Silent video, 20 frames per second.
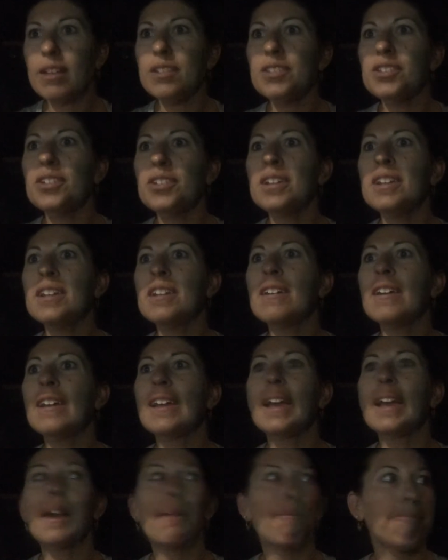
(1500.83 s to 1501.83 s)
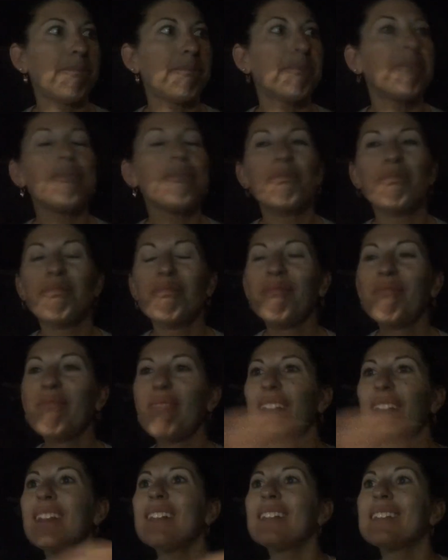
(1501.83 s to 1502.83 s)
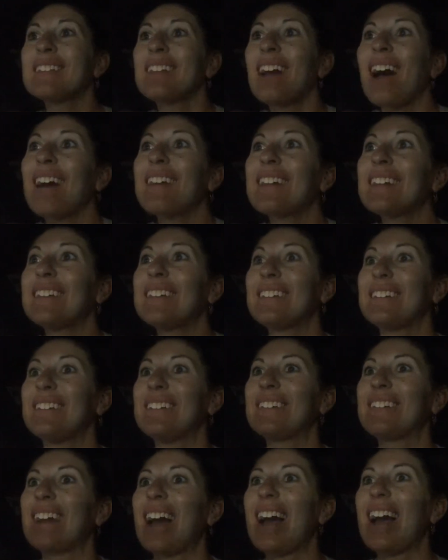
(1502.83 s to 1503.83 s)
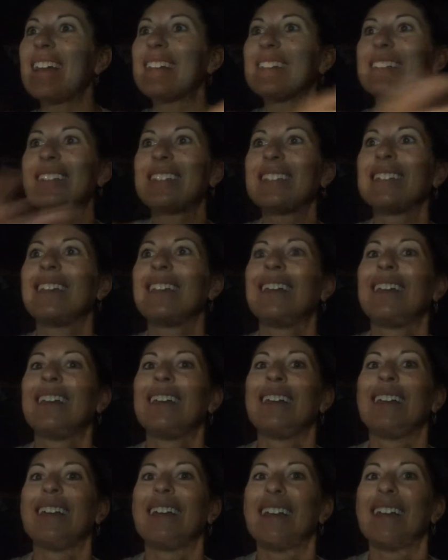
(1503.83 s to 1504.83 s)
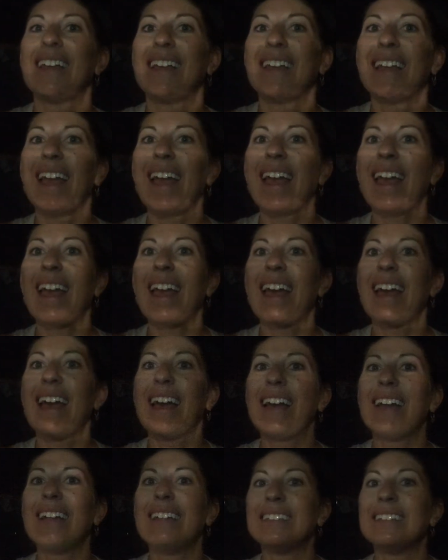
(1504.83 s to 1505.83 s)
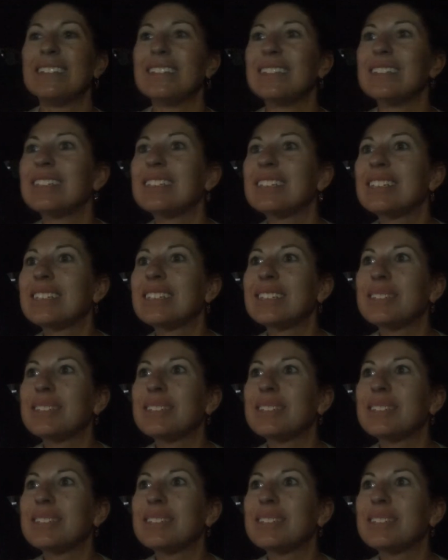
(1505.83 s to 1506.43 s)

So here I am talking to you guys and